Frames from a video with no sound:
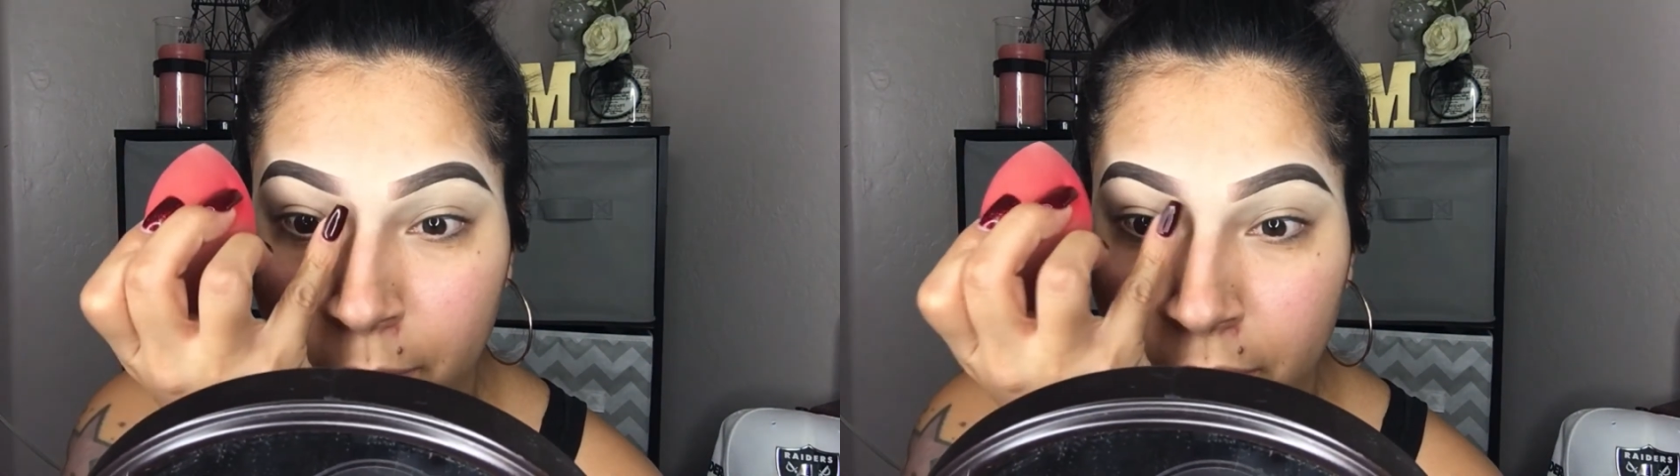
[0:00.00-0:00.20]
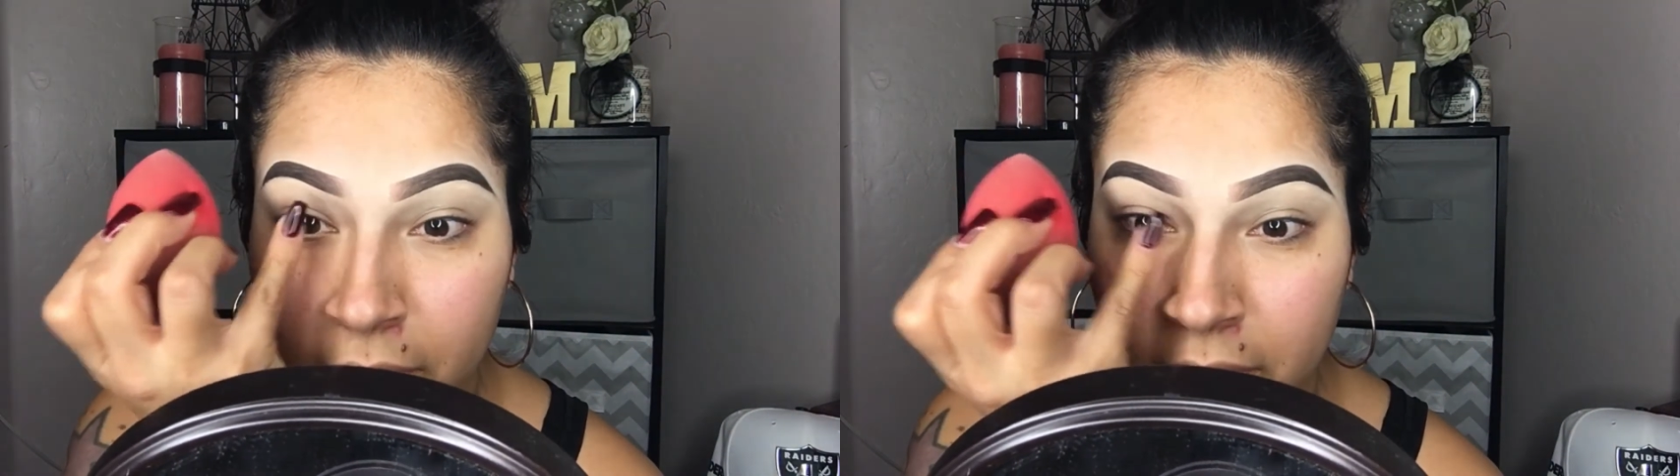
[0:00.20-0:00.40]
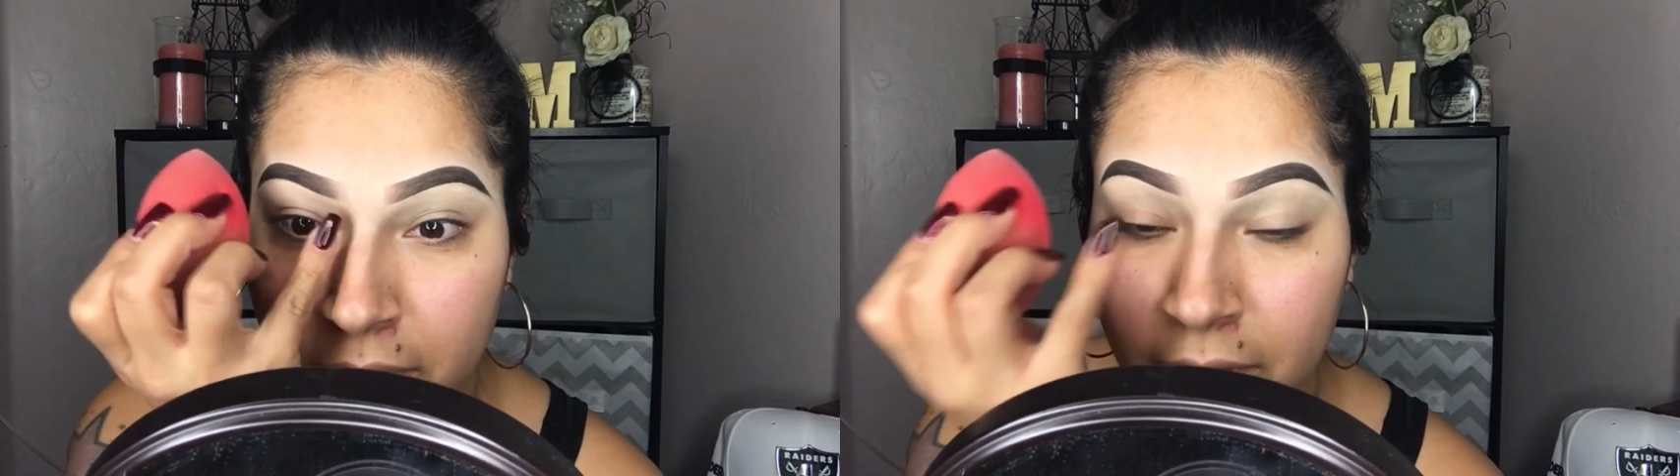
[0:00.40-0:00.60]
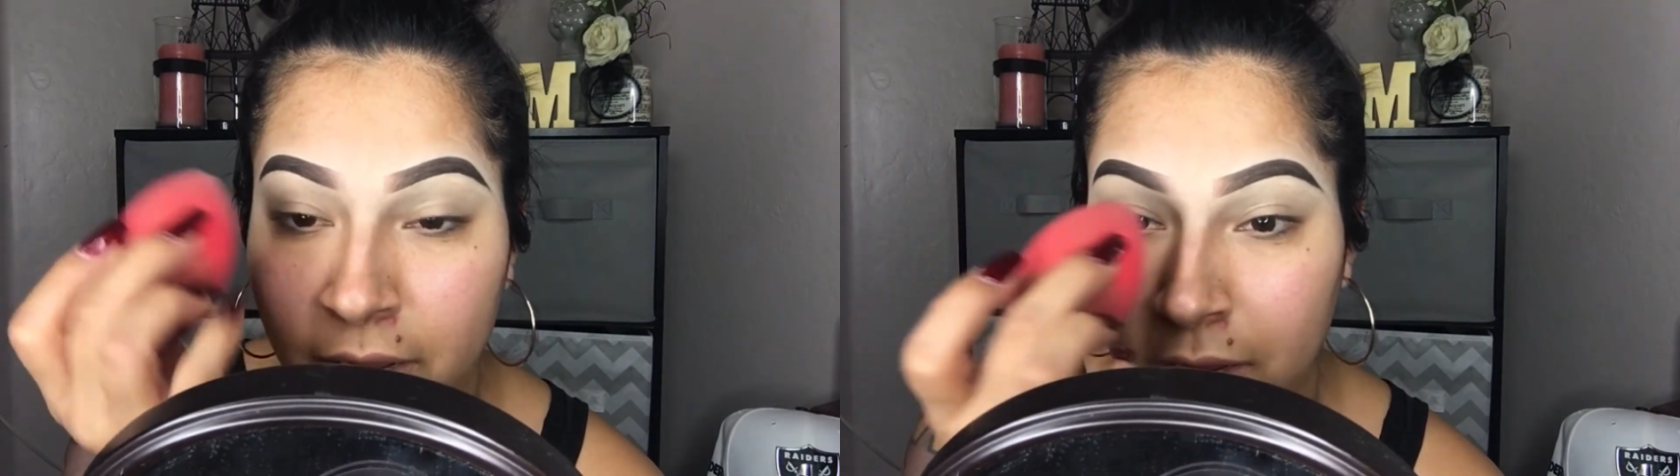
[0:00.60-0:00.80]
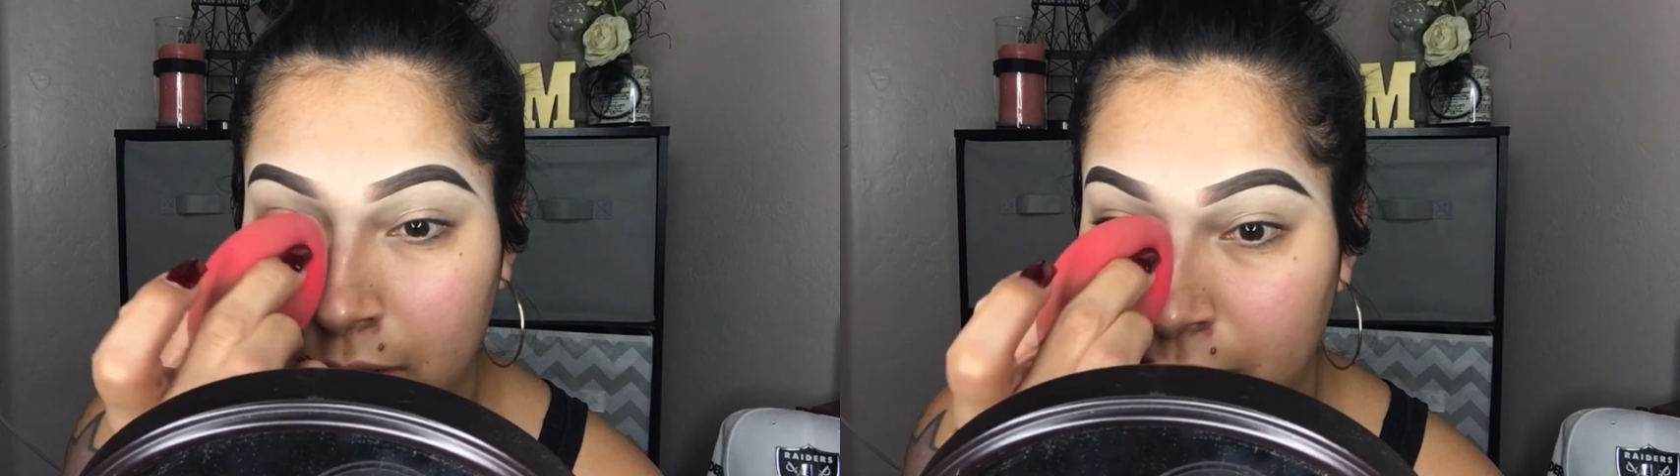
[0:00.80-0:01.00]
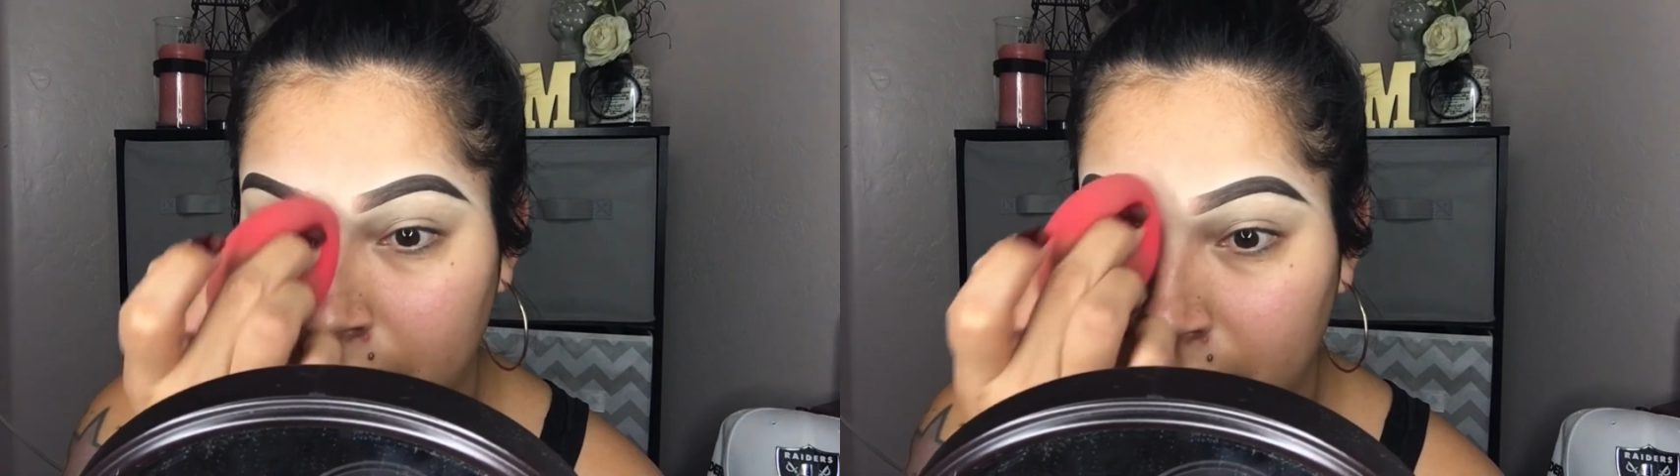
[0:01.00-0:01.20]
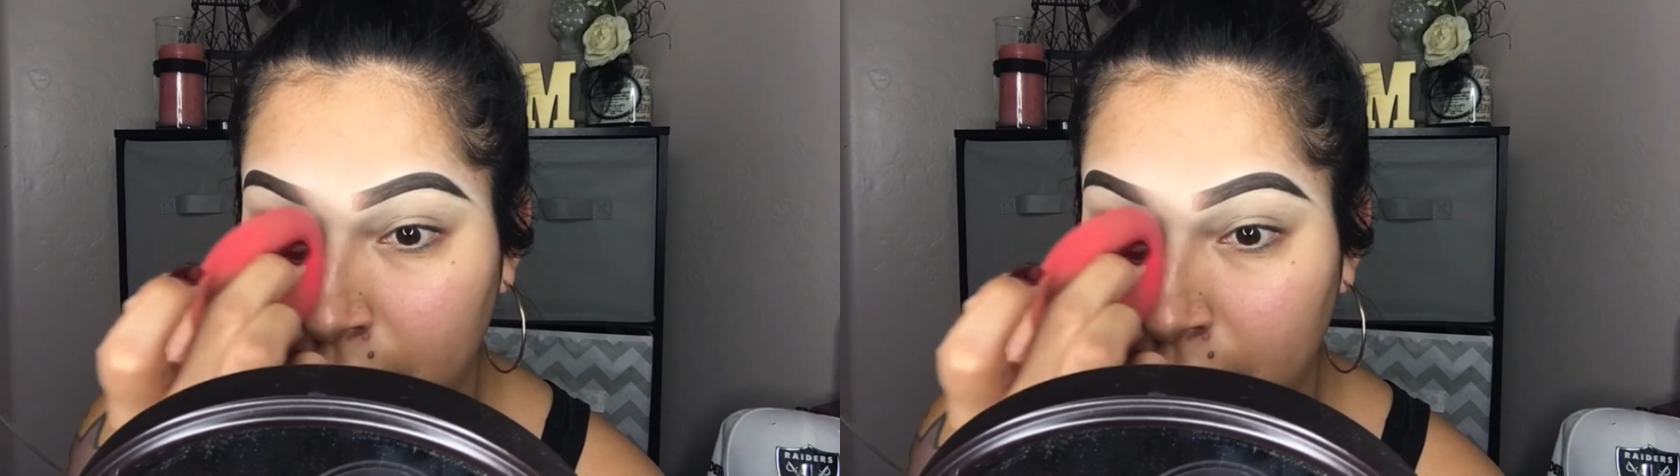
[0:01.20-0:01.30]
blend it in